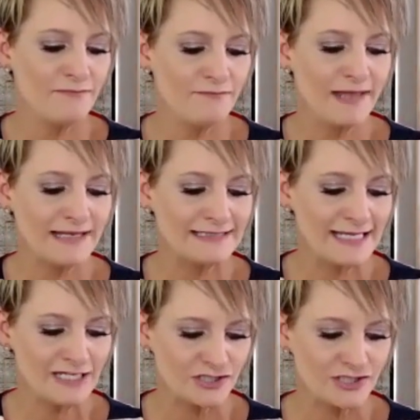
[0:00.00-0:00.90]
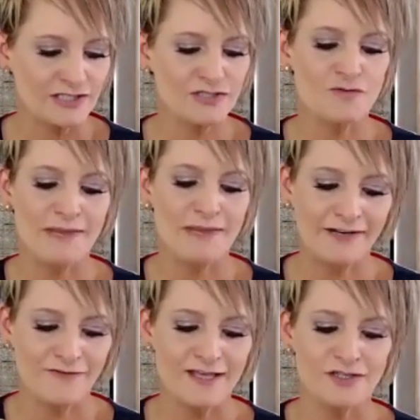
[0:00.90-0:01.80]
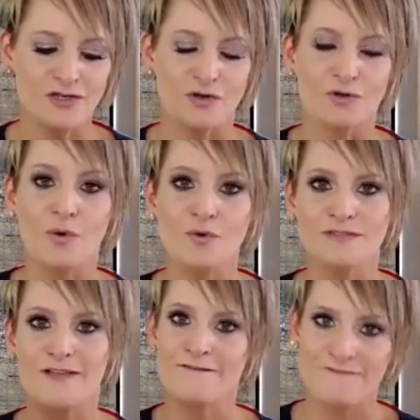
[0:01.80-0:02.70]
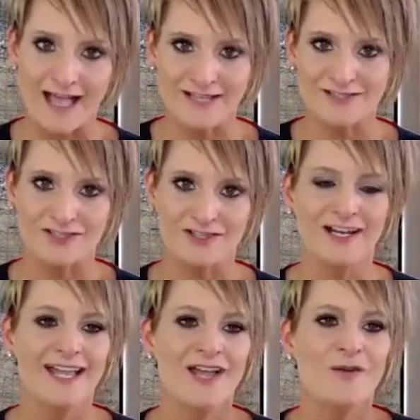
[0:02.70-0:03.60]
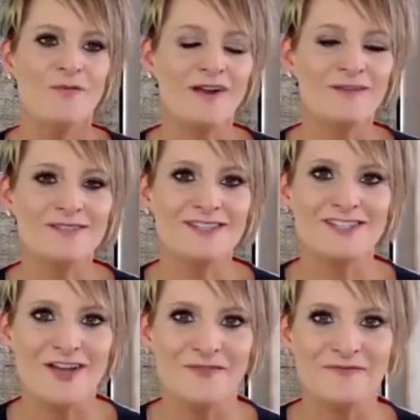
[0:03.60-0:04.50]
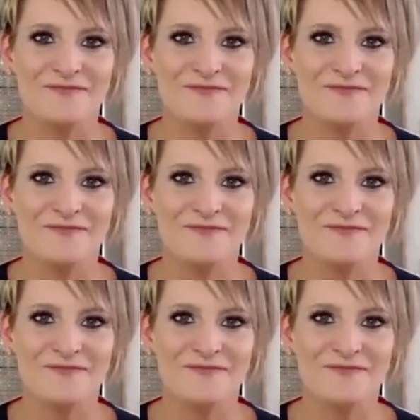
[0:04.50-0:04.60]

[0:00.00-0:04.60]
meditation to manifest your goals faster. Welcome to the show.